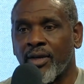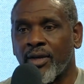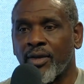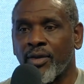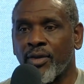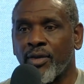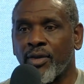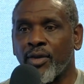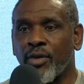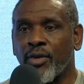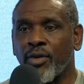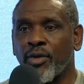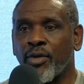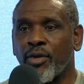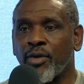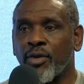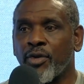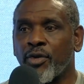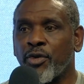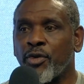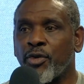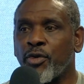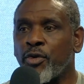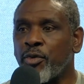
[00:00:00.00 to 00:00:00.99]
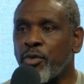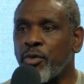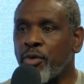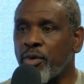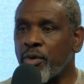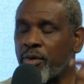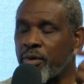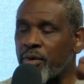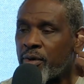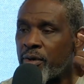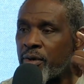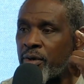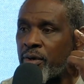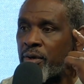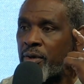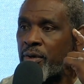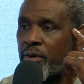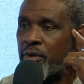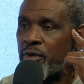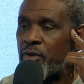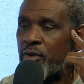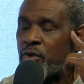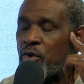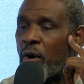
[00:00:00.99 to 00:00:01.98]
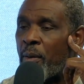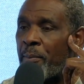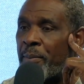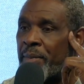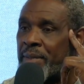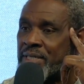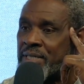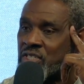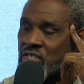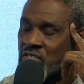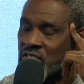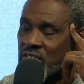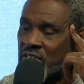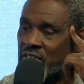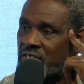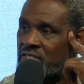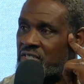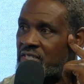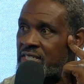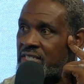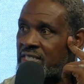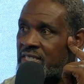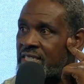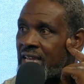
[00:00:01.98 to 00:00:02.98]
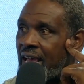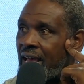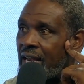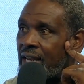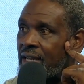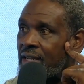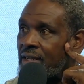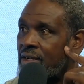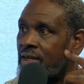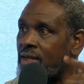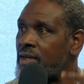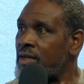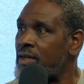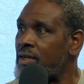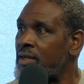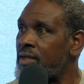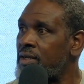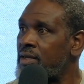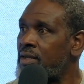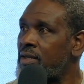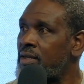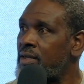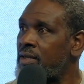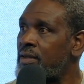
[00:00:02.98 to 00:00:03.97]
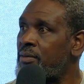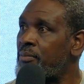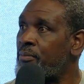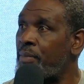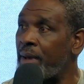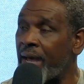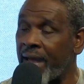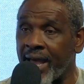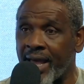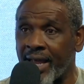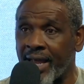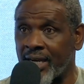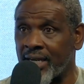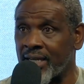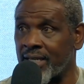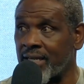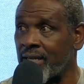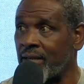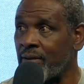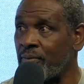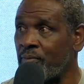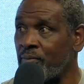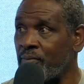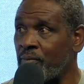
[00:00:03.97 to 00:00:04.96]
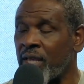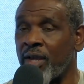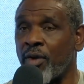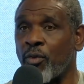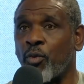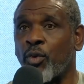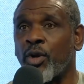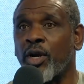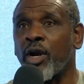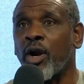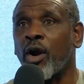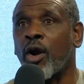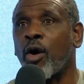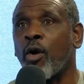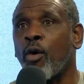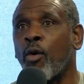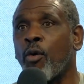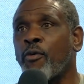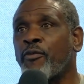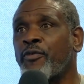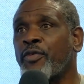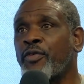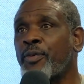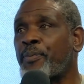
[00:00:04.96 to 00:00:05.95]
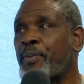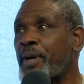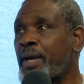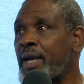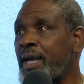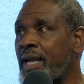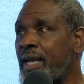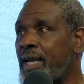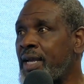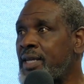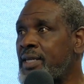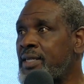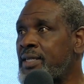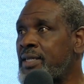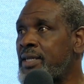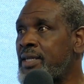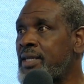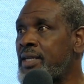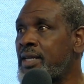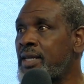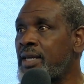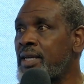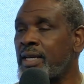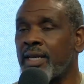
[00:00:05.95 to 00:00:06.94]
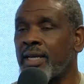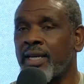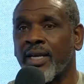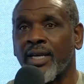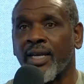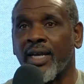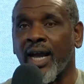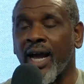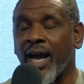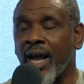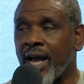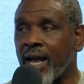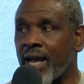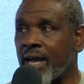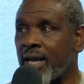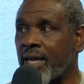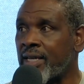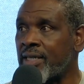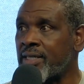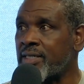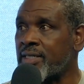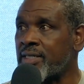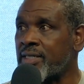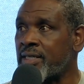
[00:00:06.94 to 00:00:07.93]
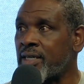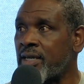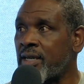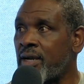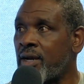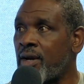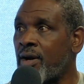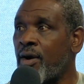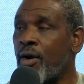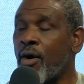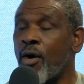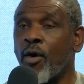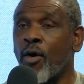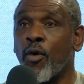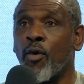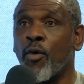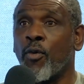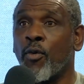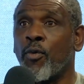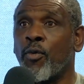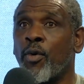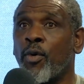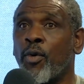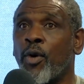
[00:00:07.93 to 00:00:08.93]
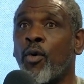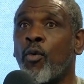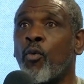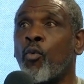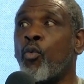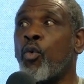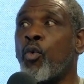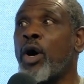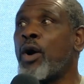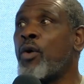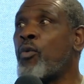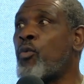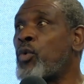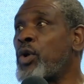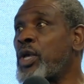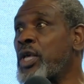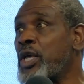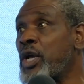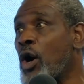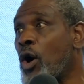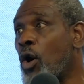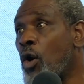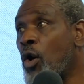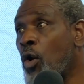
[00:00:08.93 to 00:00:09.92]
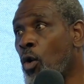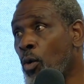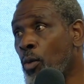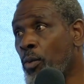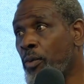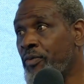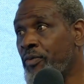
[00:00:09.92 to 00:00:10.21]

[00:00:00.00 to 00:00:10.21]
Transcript: you you, you are misjudging talent badly, and we are overpaying guys on what we hope